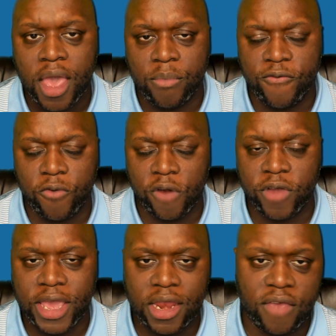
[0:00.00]
And before I
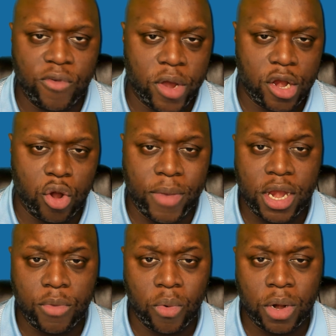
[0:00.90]
forget, if you want to know my
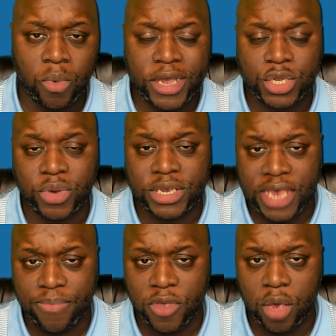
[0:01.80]
number one way to
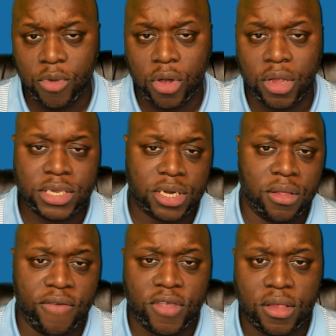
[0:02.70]
escape the cubicle and
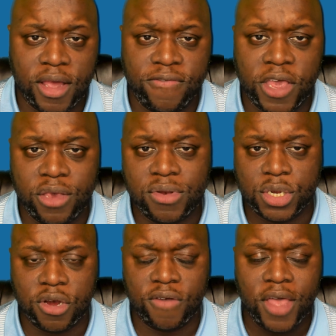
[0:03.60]
start living the life that you
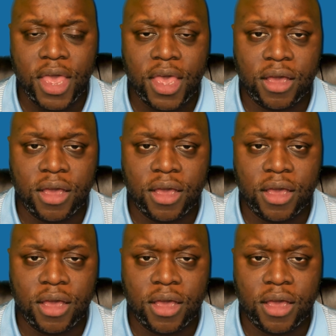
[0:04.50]
deserve,